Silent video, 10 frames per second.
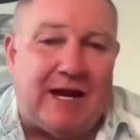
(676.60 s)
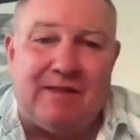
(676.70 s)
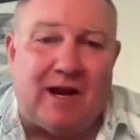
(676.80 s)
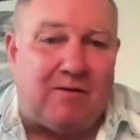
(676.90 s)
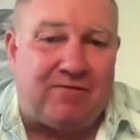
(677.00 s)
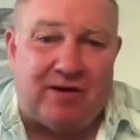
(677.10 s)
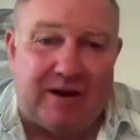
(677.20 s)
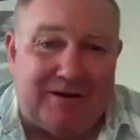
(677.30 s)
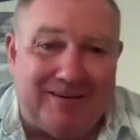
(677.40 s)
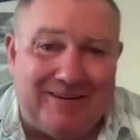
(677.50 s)
paid that up
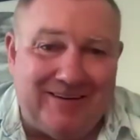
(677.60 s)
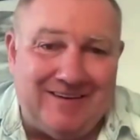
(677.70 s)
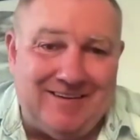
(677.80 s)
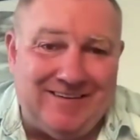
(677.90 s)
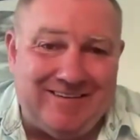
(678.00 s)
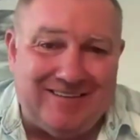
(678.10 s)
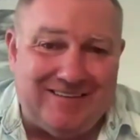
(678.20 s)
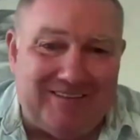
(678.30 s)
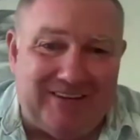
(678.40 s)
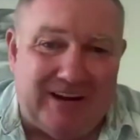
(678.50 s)
front.
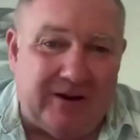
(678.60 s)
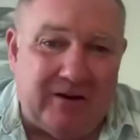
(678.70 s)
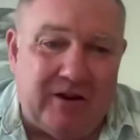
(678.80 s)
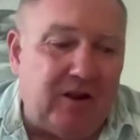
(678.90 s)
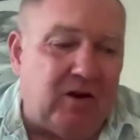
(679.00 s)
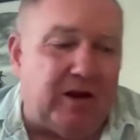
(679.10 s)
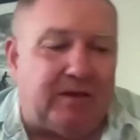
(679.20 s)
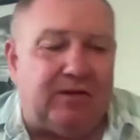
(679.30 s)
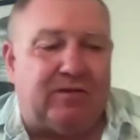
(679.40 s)
You know, like